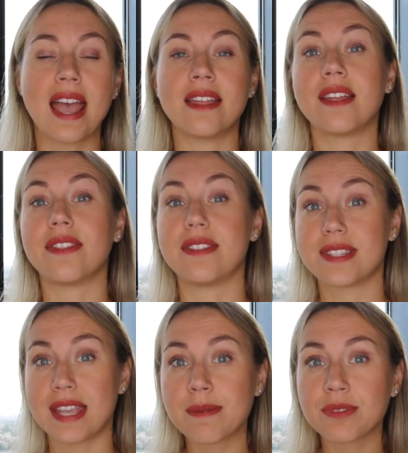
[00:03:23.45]
and at the
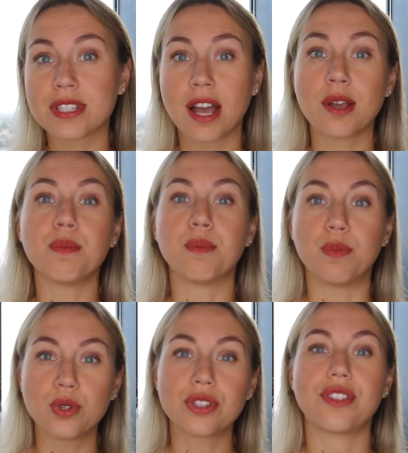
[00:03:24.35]
same time
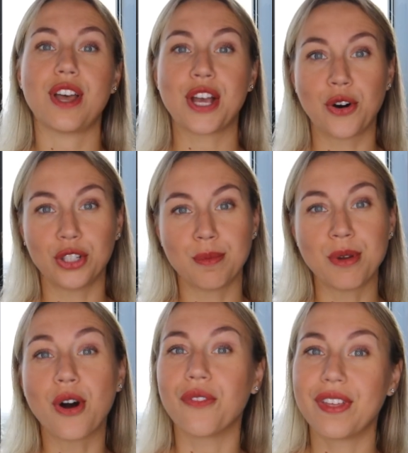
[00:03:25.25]
boost the
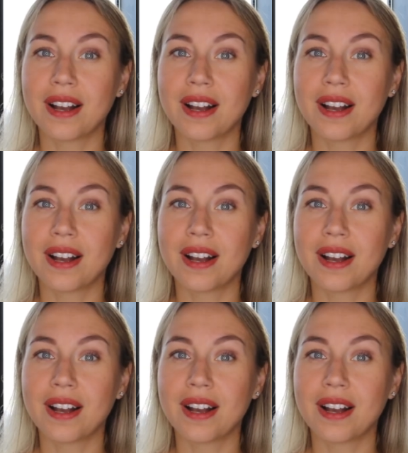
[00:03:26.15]
economy of the